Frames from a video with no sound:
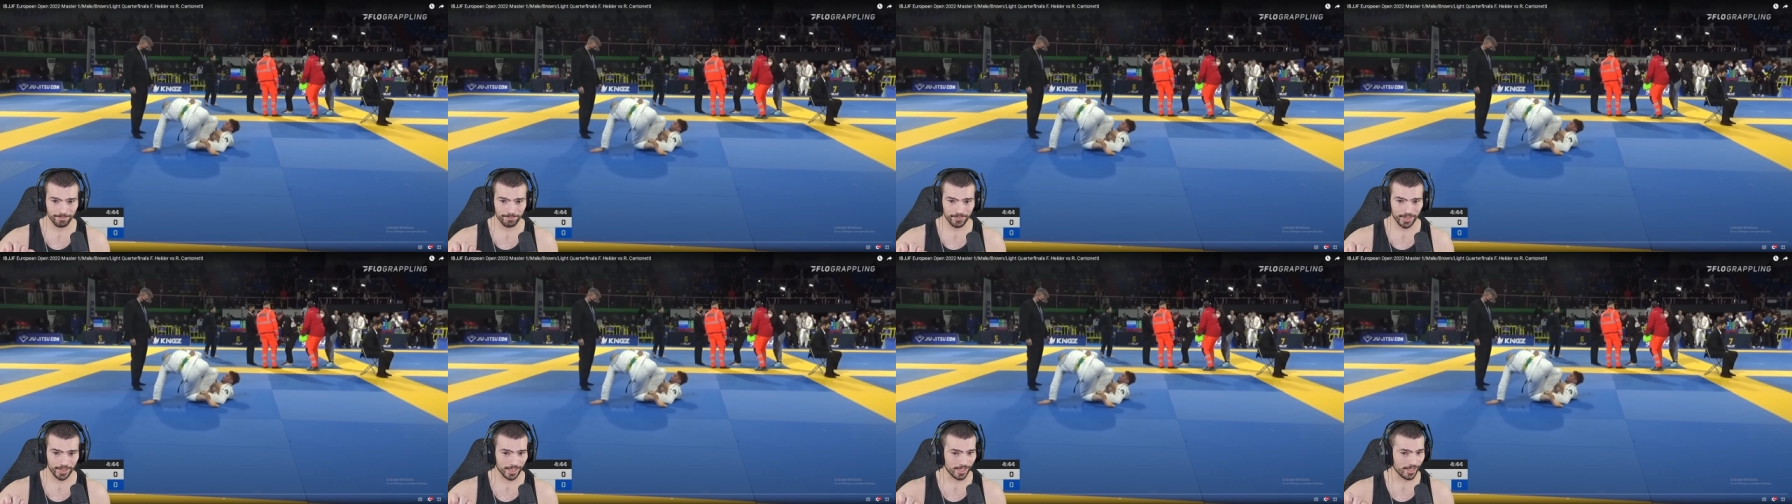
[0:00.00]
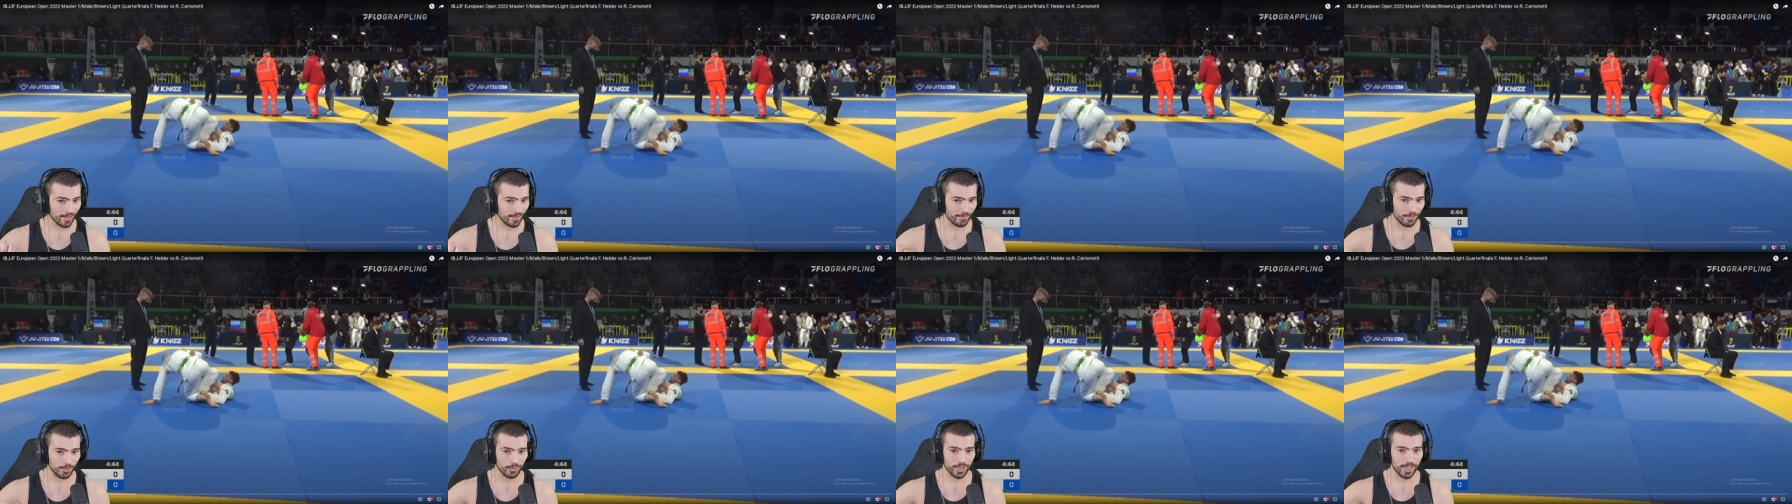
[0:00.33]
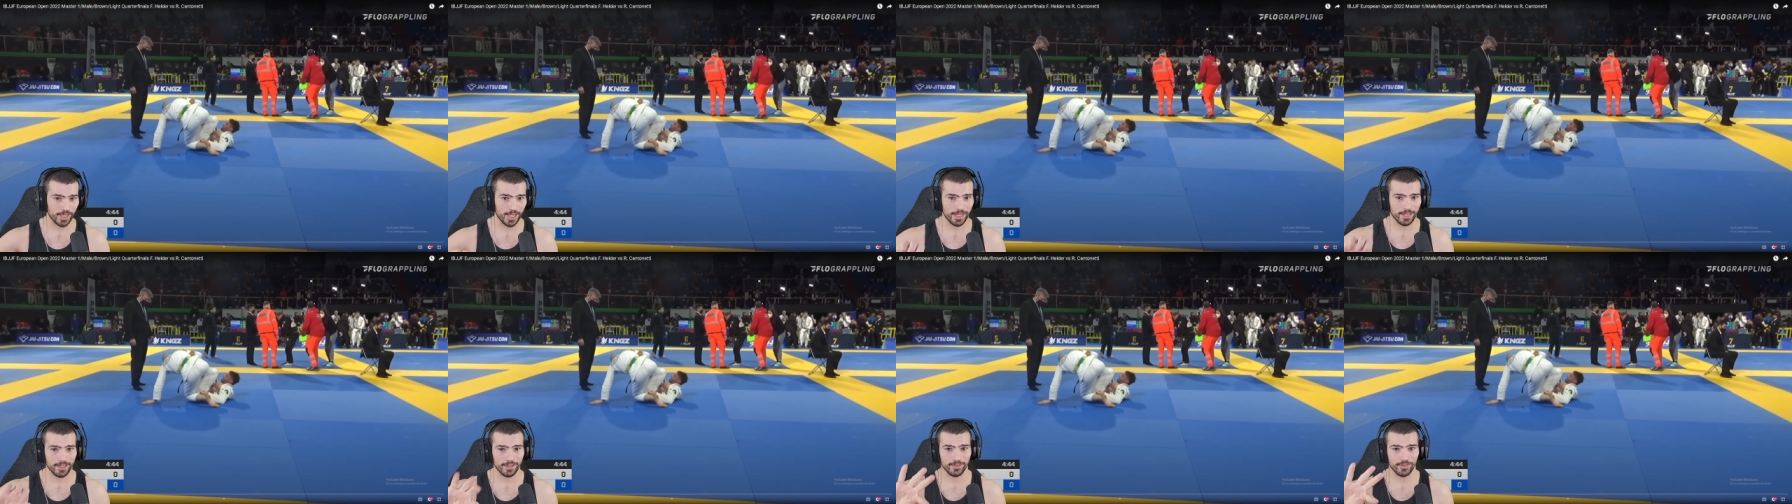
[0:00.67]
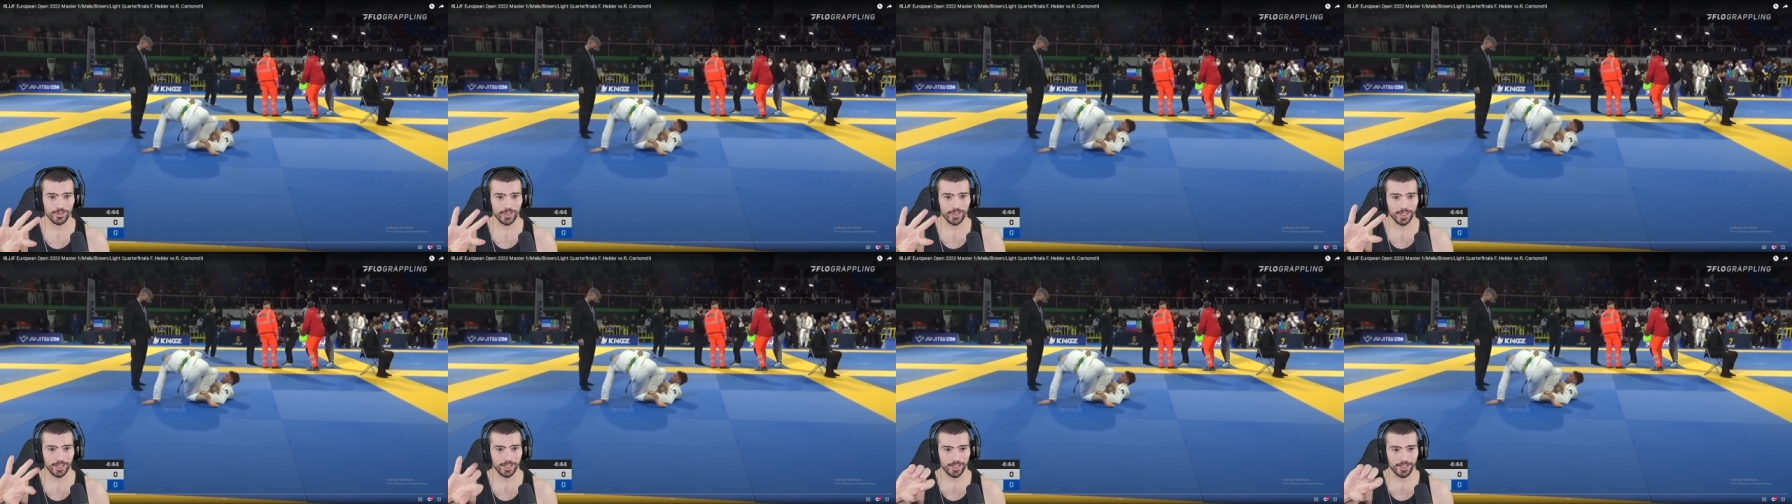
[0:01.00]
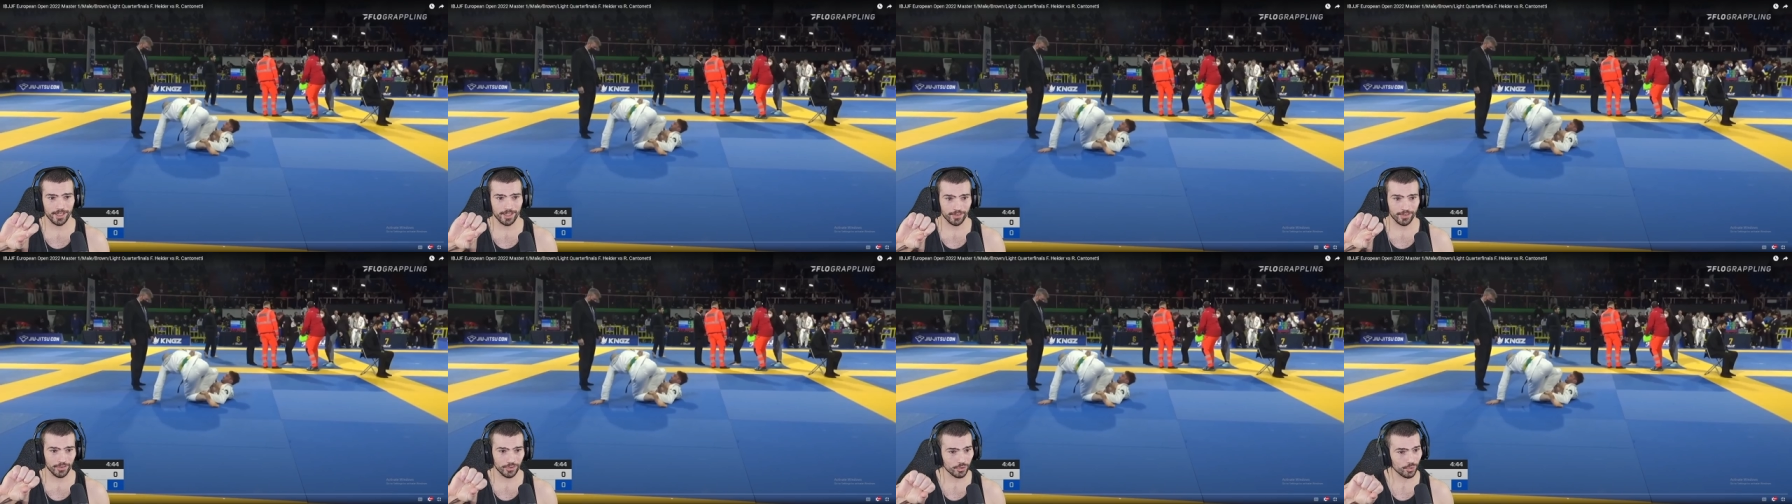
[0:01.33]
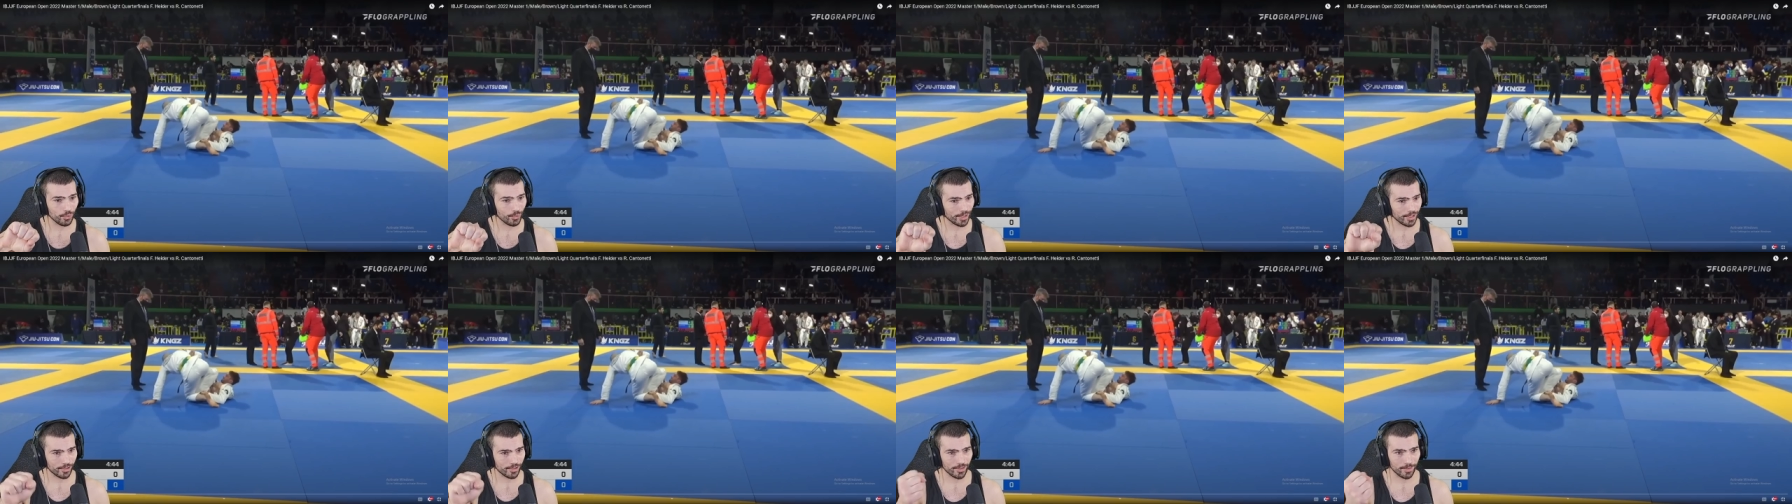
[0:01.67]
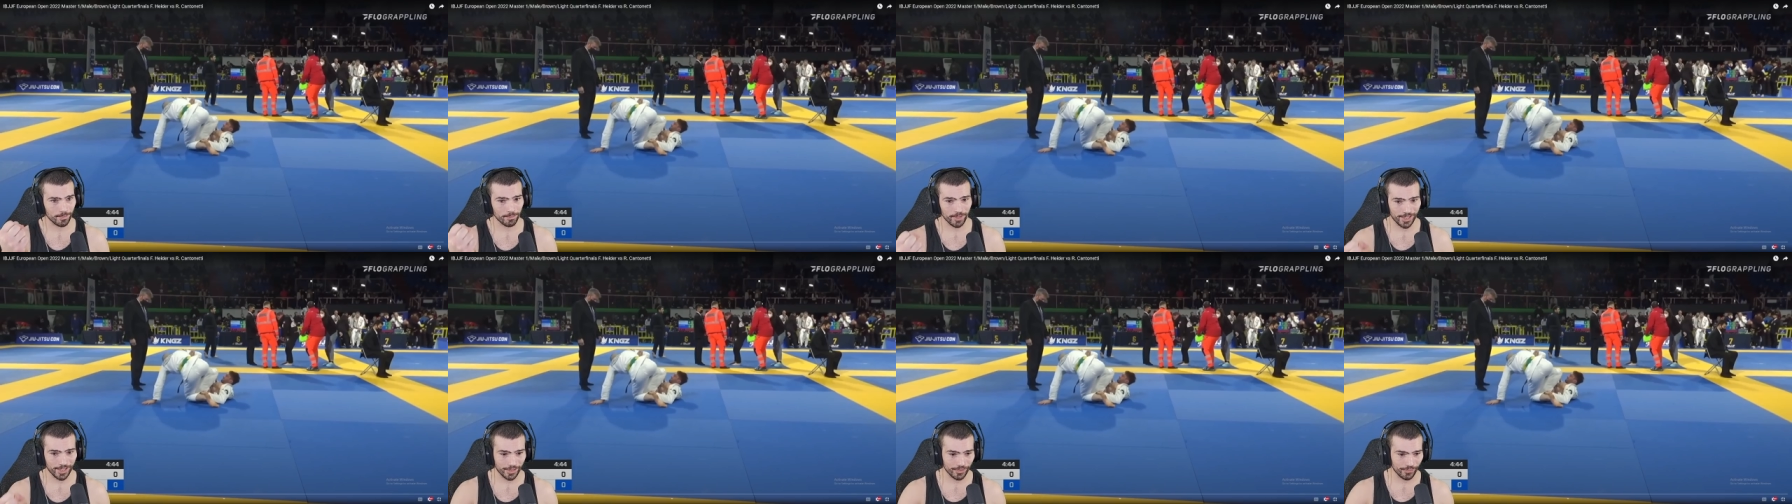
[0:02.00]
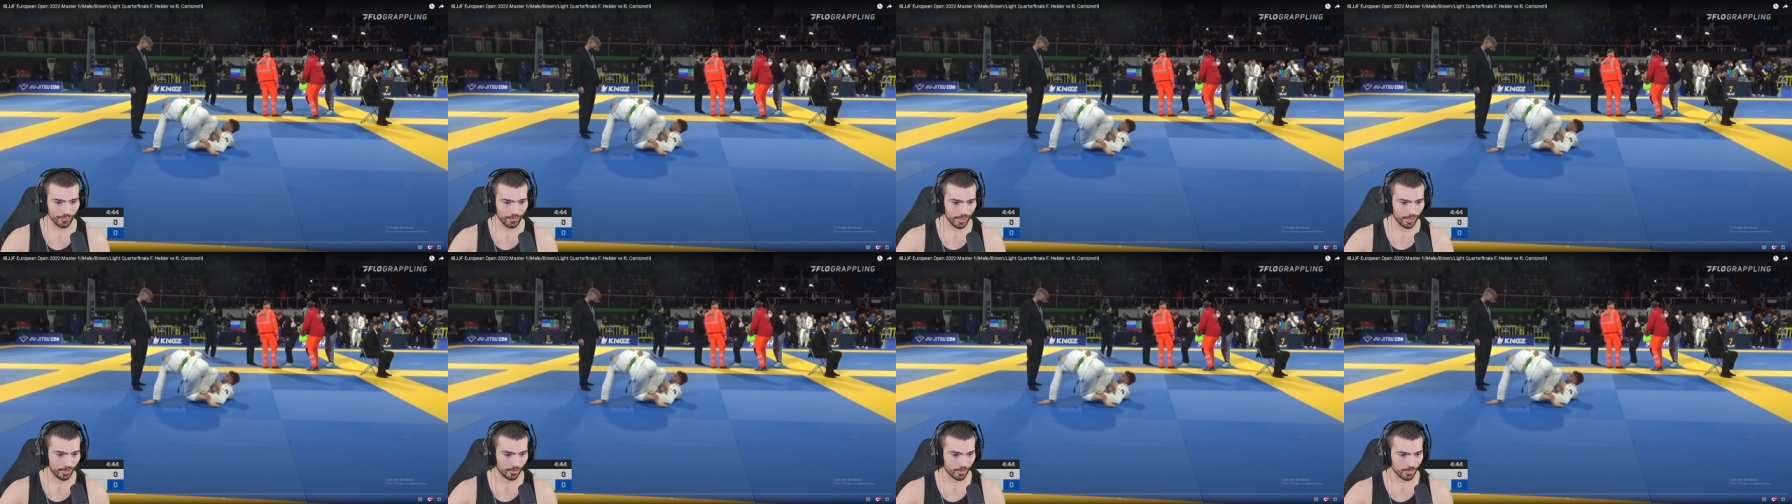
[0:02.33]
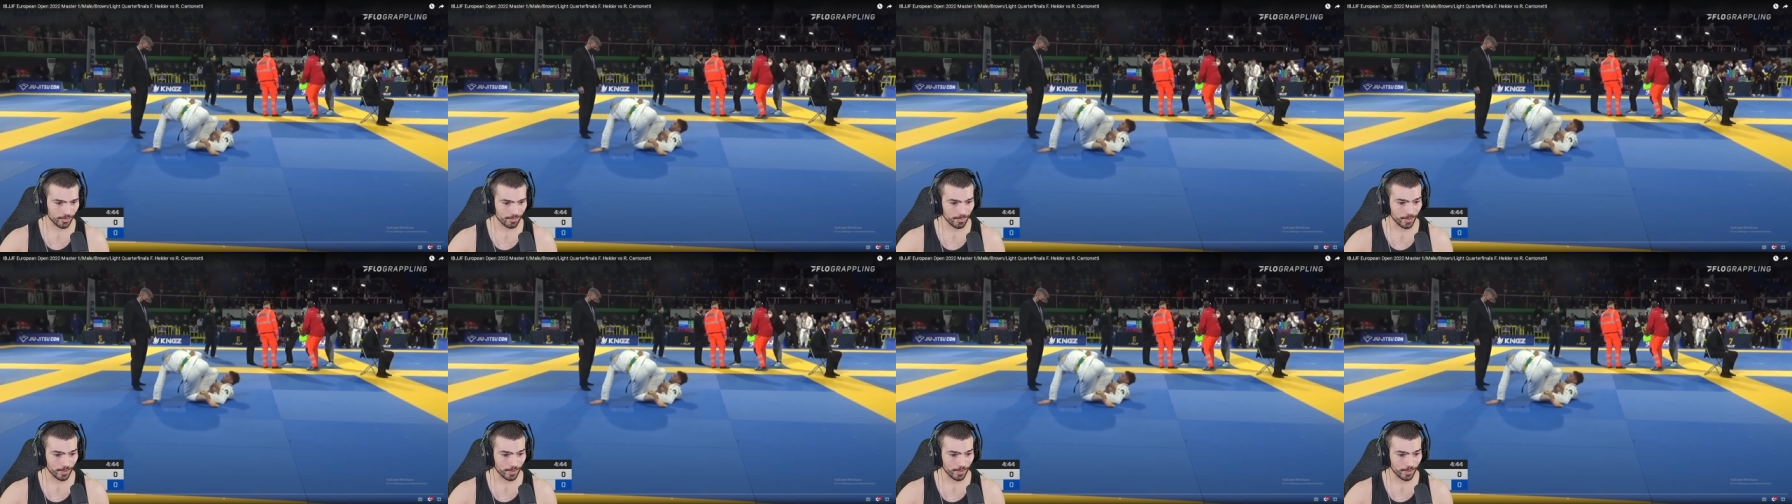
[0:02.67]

like if you kick and shit, it can twist and break his fingers.